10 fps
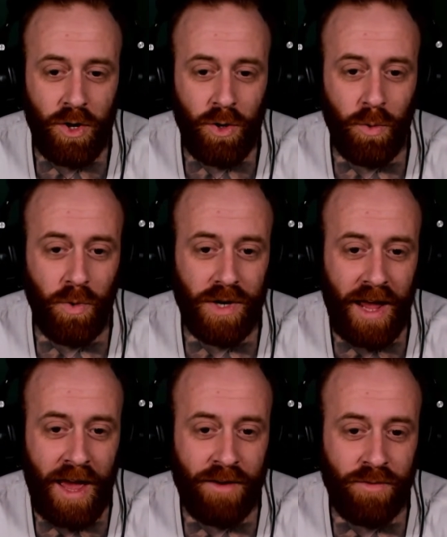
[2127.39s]
who would
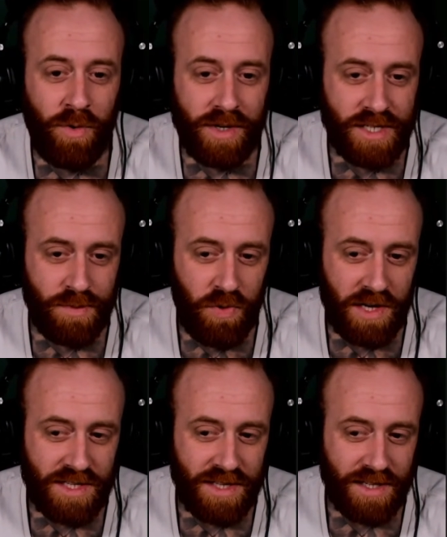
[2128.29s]
ever
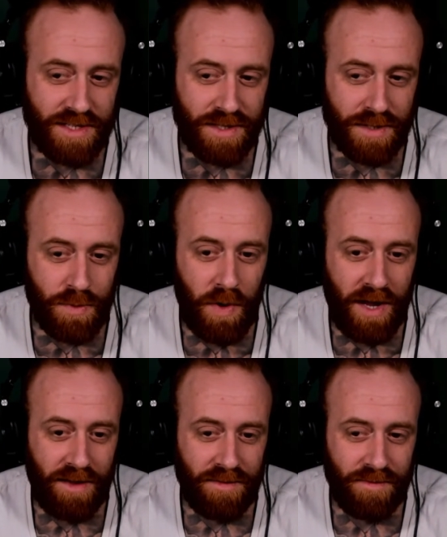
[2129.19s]
express this
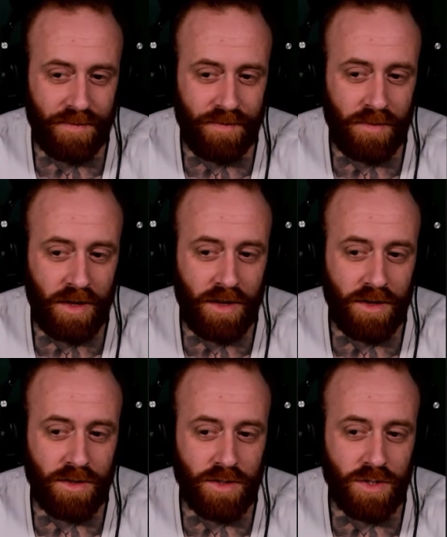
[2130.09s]
way.
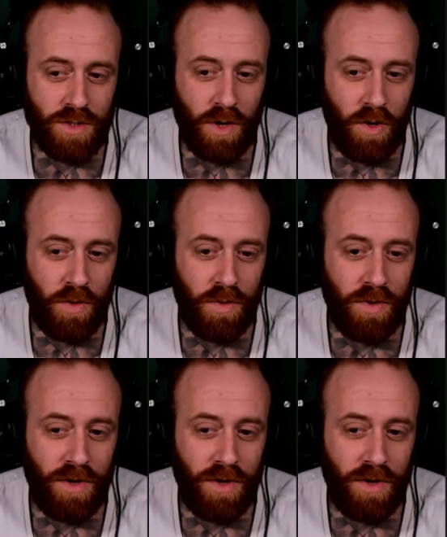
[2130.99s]
So